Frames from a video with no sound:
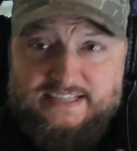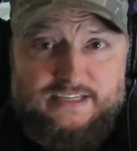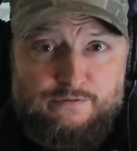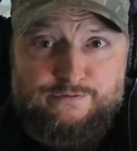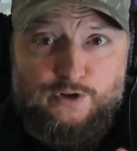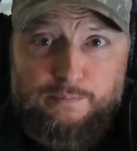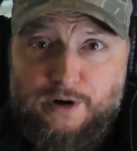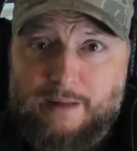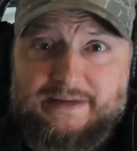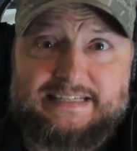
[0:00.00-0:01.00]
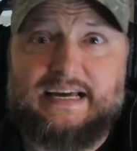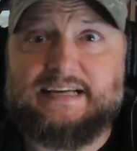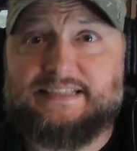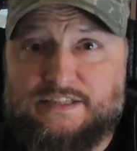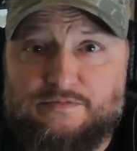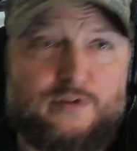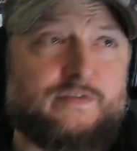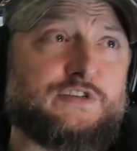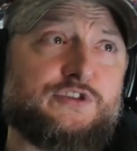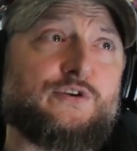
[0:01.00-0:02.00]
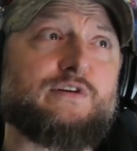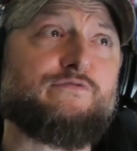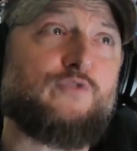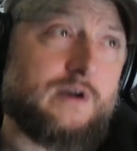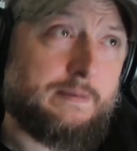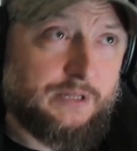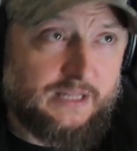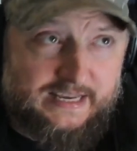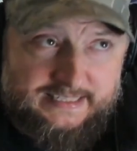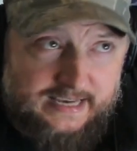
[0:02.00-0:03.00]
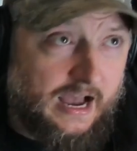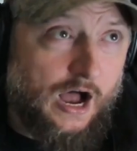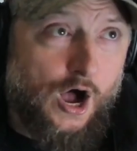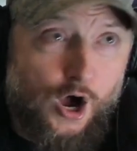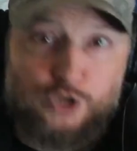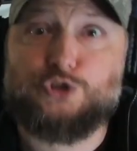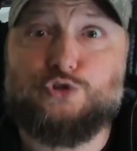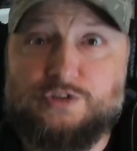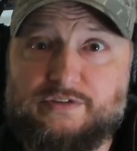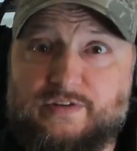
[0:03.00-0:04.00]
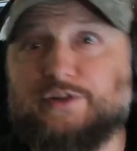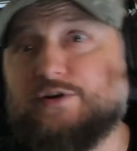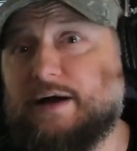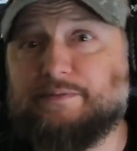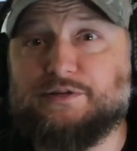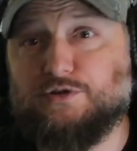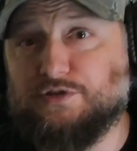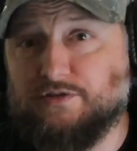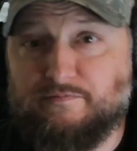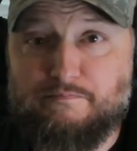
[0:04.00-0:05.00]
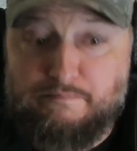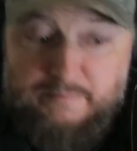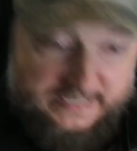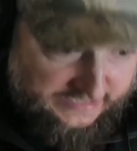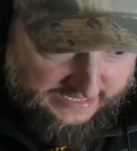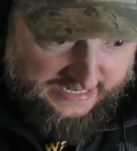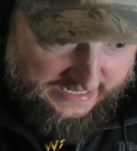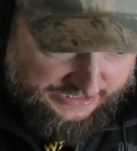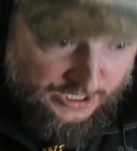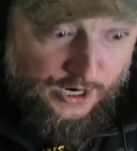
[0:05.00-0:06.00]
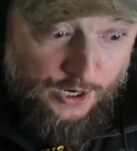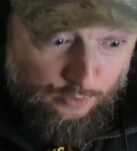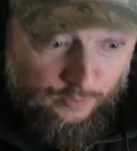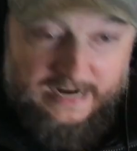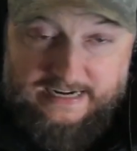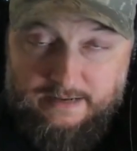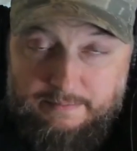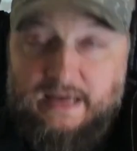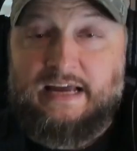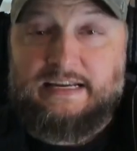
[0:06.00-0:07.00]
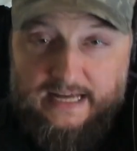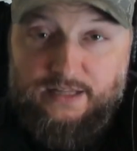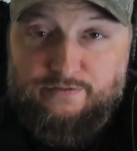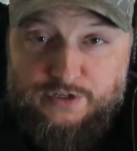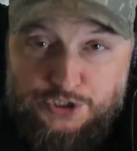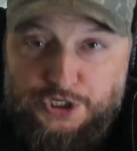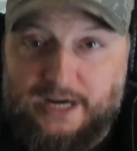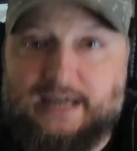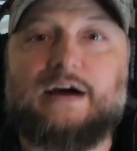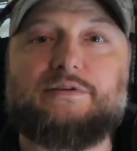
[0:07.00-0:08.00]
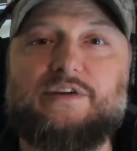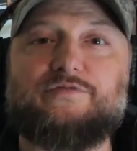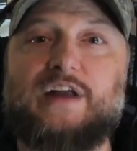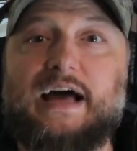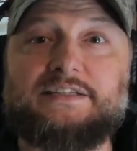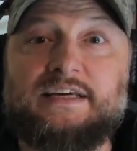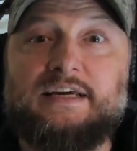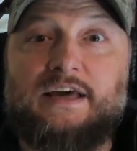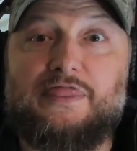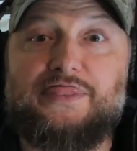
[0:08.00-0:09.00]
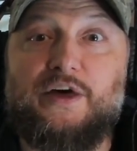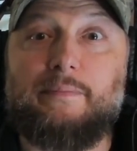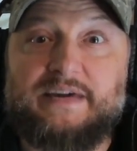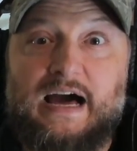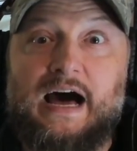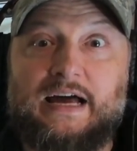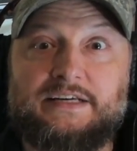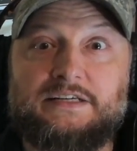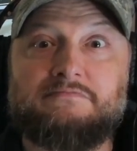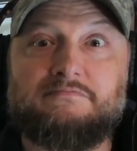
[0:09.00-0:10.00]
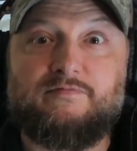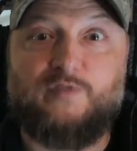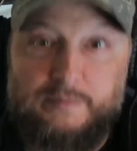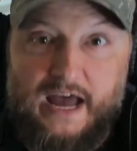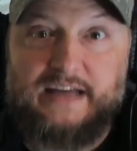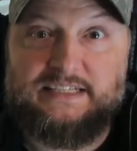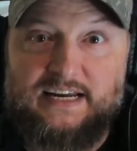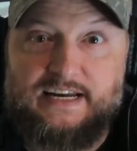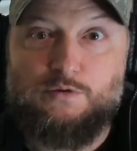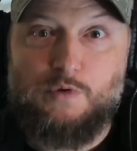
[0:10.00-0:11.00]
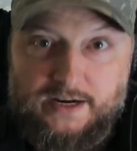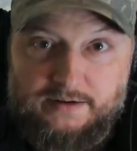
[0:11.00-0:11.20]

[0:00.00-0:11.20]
in full, probably dozens of movies, 30, 40 plus, hundreds of other episodes of miscellaneous random television. Check it out. If not, The Beyond from 1981.